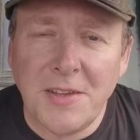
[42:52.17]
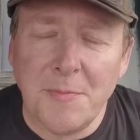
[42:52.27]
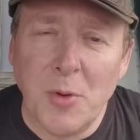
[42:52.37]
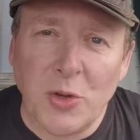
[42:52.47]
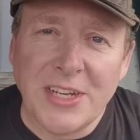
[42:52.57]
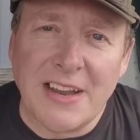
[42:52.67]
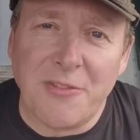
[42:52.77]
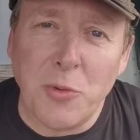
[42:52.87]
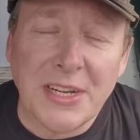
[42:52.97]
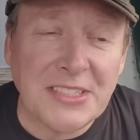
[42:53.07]
Good morning,
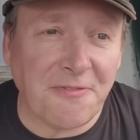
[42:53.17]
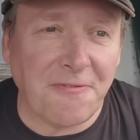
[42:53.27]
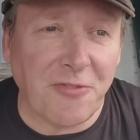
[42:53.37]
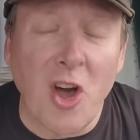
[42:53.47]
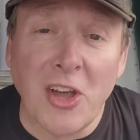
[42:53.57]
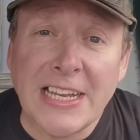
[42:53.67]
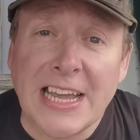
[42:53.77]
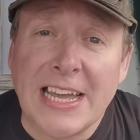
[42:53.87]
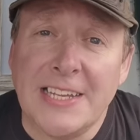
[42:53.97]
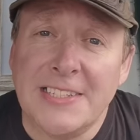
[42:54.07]
everyone. It's
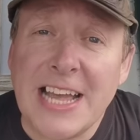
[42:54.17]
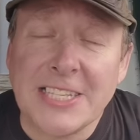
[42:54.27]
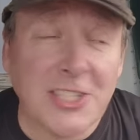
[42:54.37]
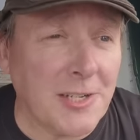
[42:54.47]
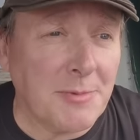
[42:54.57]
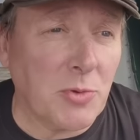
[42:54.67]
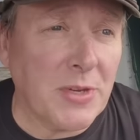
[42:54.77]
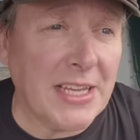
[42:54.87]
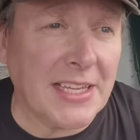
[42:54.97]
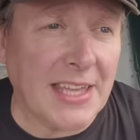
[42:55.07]
Friday. It's that time of the
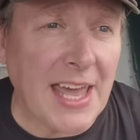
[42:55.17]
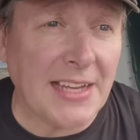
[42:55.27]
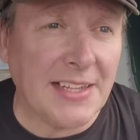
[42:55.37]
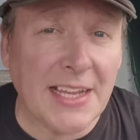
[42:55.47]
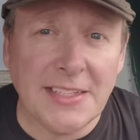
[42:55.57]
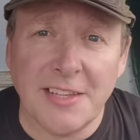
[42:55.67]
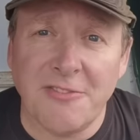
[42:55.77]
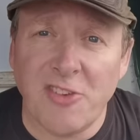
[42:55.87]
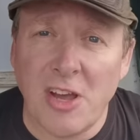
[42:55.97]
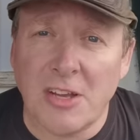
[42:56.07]
week again, the end of the
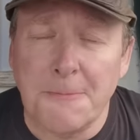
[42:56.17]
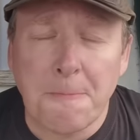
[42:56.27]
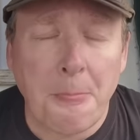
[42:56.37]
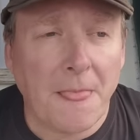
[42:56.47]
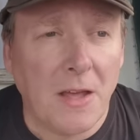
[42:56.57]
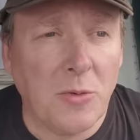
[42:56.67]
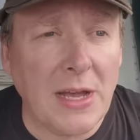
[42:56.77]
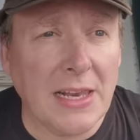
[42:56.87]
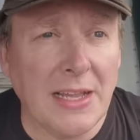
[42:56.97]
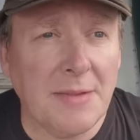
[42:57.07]
vlog.
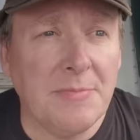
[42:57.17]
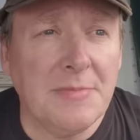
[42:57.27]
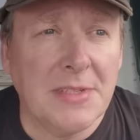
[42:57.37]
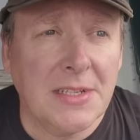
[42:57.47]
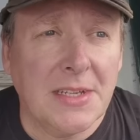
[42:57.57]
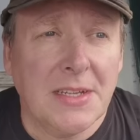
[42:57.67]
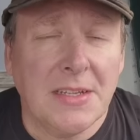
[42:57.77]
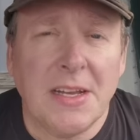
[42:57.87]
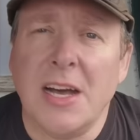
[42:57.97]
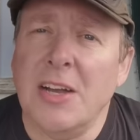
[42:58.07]
Well, oh,
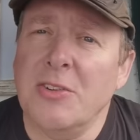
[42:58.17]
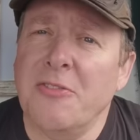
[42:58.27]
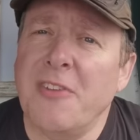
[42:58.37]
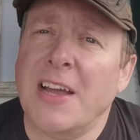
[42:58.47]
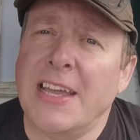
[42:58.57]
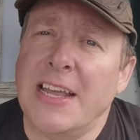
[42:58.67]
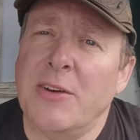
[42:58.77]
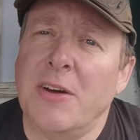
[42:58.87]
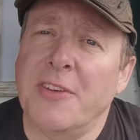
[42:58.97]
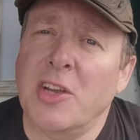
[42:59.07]
fucking
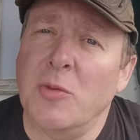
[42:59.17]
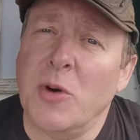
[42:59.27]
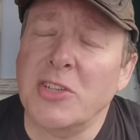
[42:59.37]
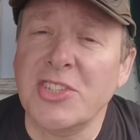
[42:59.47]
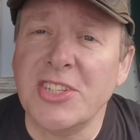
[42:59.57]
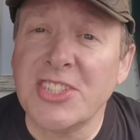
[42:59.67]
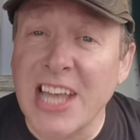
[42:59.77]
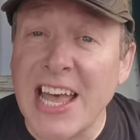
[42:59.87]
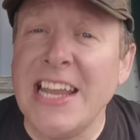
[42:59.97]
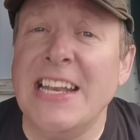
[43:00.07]
hell, I've forgotten what I was going to
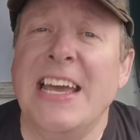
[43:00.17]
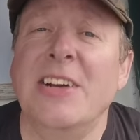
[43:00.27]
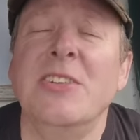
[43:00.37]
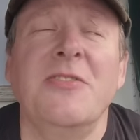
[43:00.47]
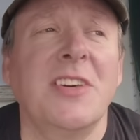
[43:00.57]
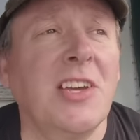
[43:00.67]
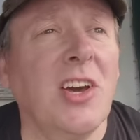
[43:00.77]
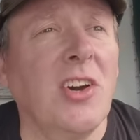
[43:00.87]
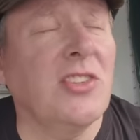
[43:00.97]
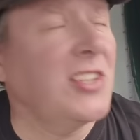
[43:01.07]
say now. For
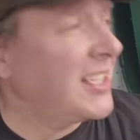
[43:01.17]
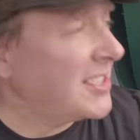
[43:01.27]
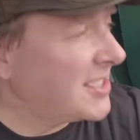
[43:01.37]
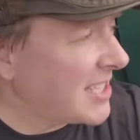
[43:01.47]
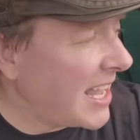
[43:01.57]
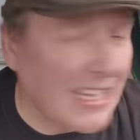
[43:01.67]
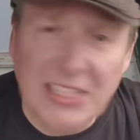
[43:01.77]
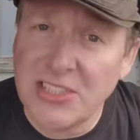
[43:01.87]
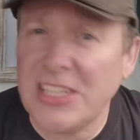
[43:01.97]
goodness sake.